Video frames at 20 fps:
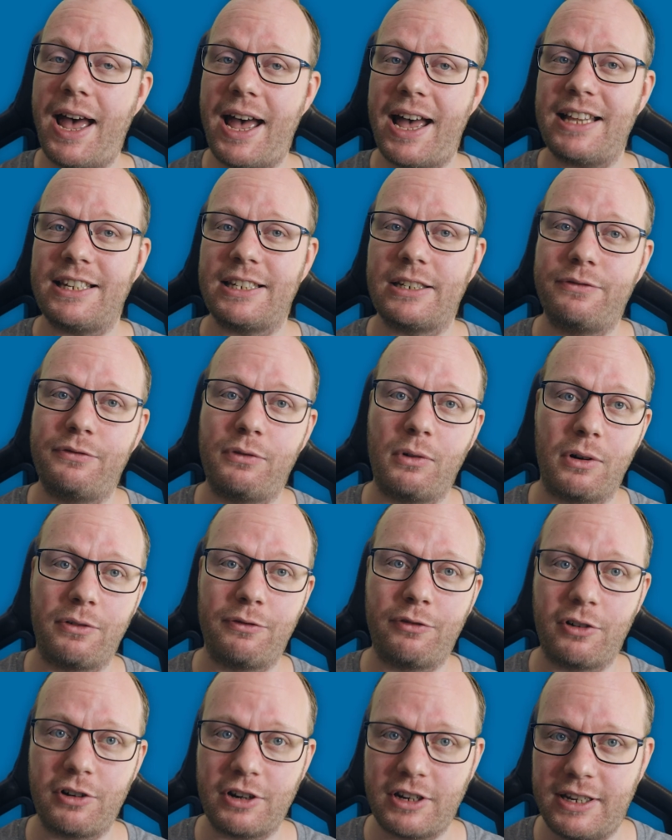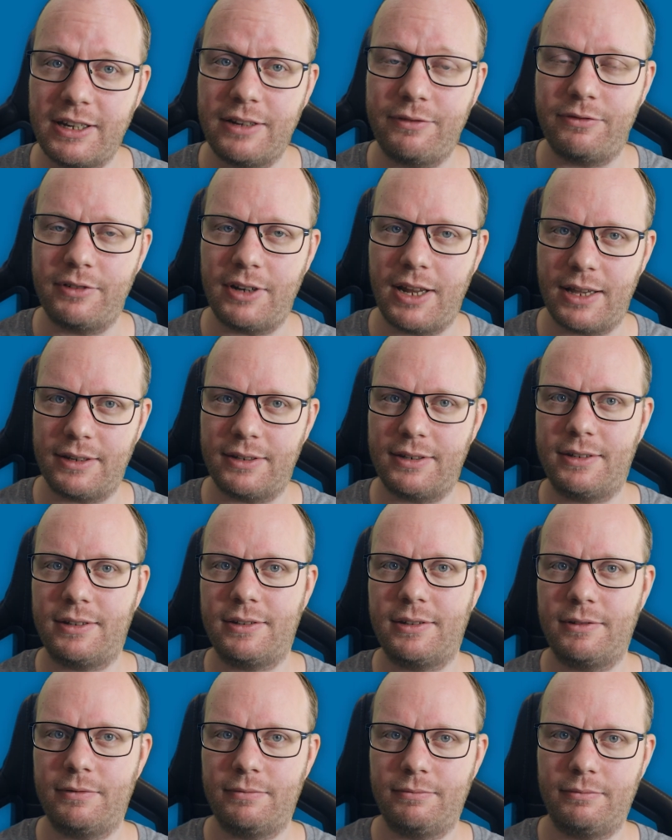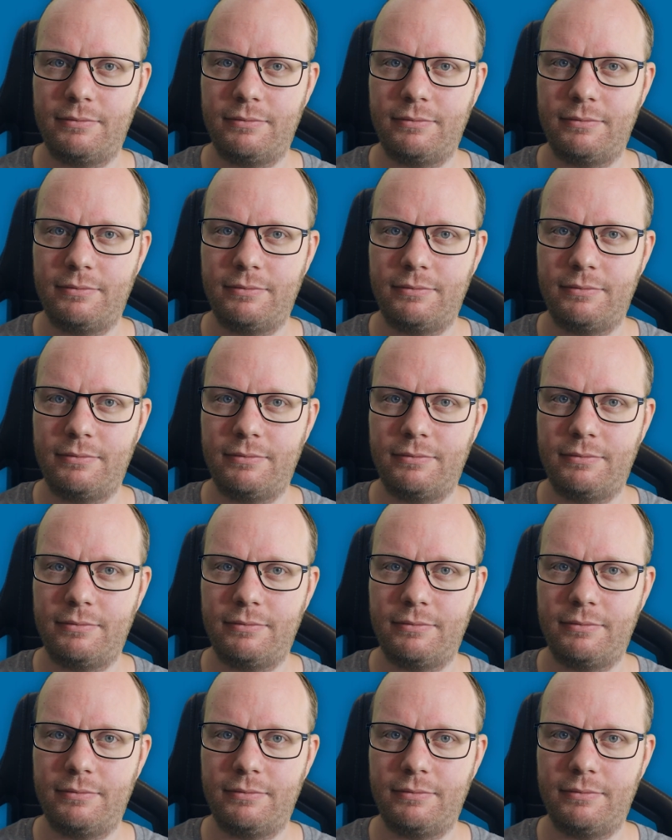ask for forgiveness.